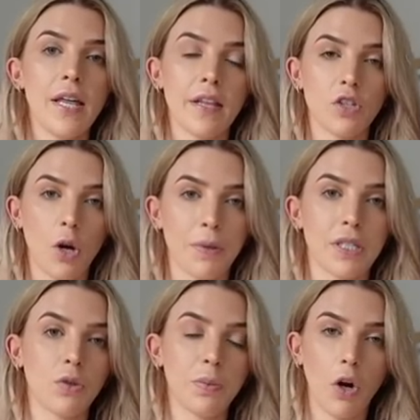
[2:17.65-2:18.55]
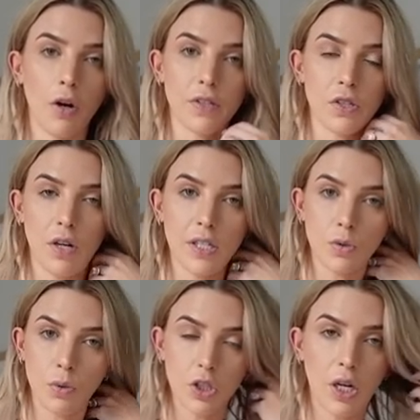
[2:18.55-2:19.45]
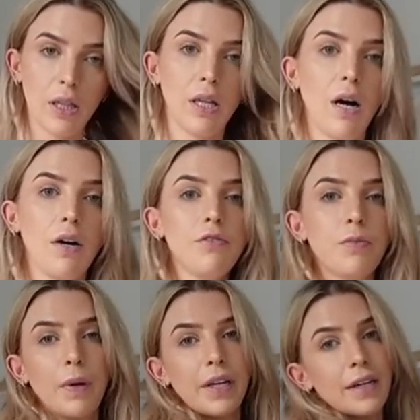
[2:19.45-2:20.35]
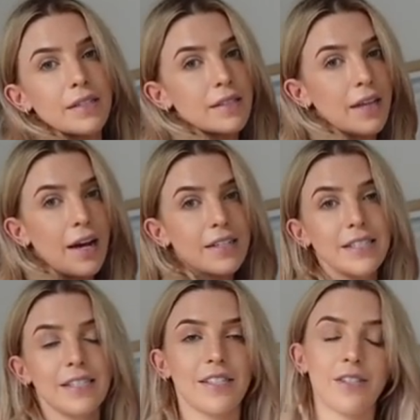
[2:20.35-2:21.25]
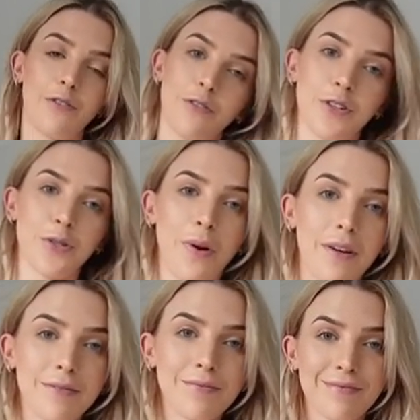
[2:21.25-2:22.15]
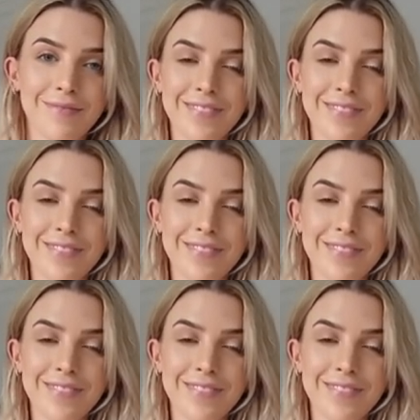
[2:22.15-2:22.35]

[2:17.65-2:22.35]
The top is a little bit oversized, which I love. But yes, that is the first one.